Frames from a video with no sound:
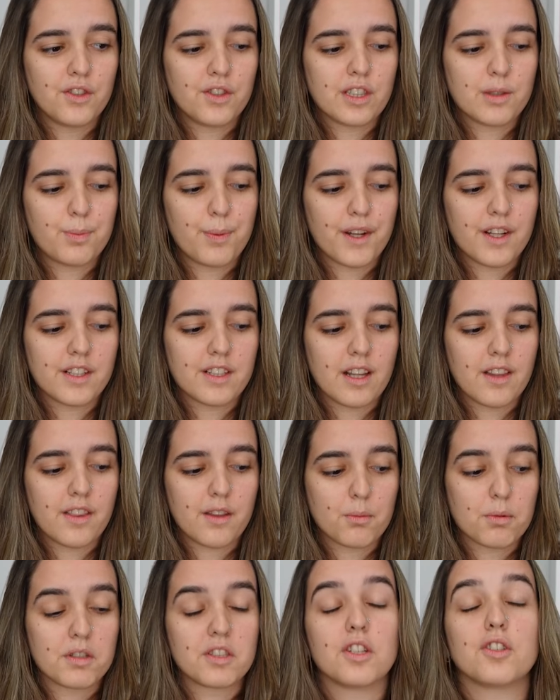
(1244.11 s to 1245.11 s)
just because
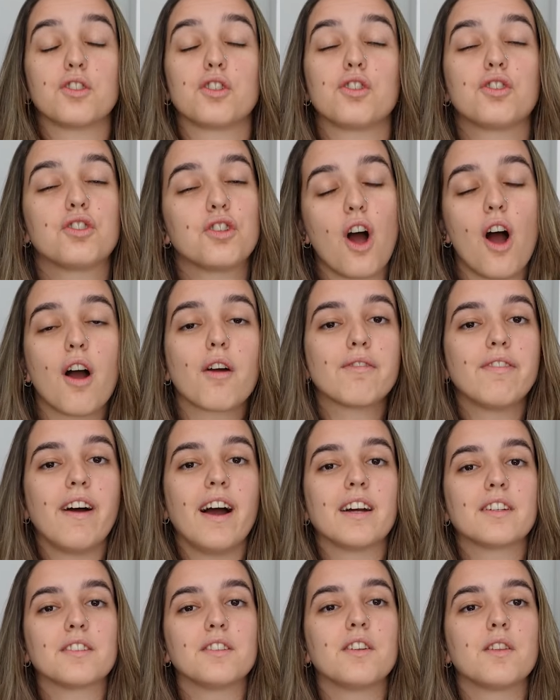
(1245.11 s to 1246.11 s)
there was such a shock
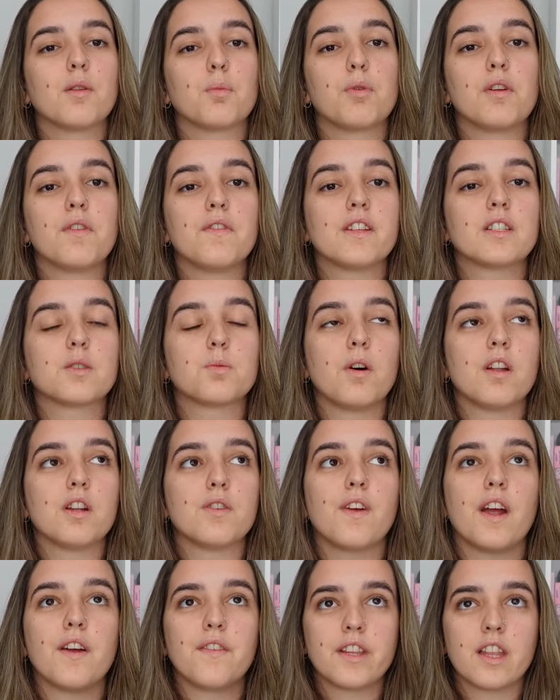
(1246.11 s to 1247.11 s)
factor in the previous one of
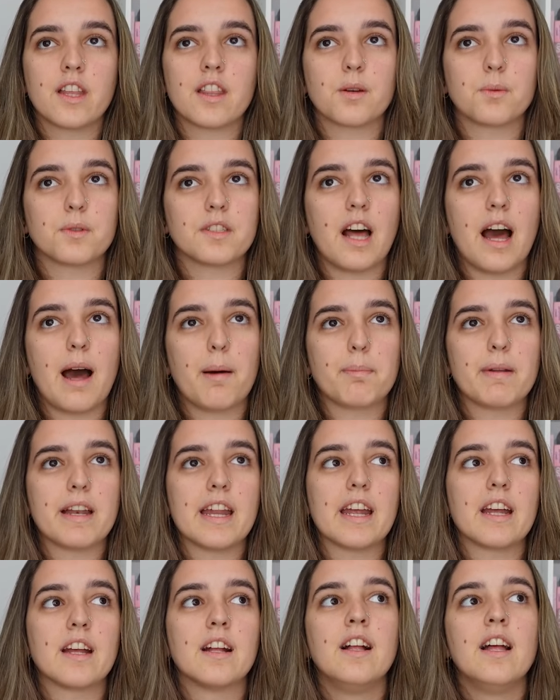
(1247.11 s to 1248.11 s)
everything that was
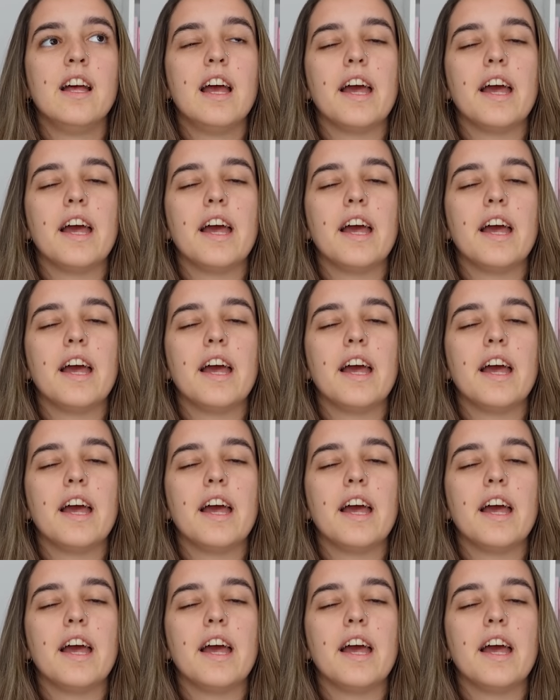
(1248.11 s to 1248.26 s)
happening.